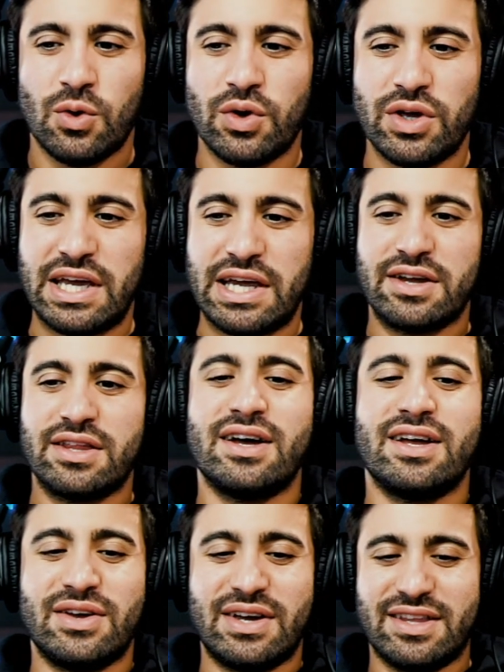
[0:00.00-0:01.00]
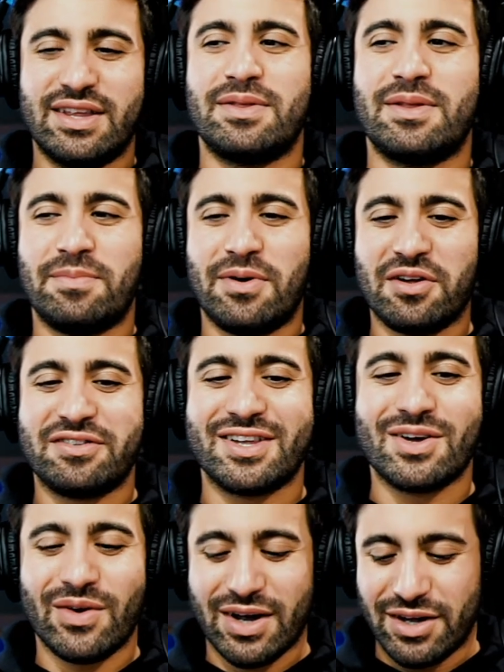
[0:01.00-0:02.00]
Ooh, you hear the you hear the, the
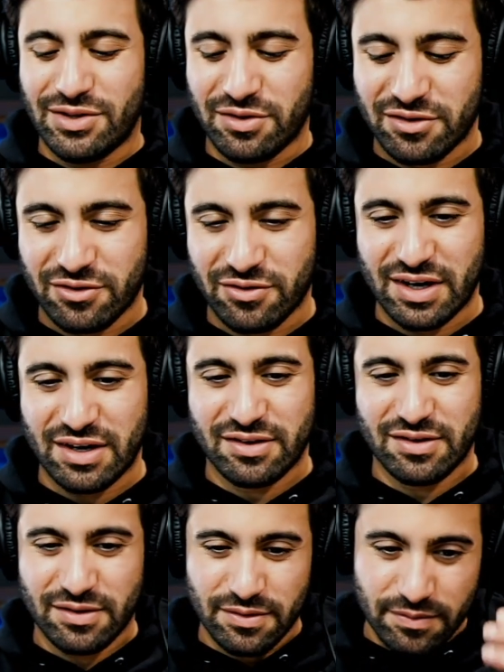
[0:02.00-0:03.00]
pulsing going on the strings. I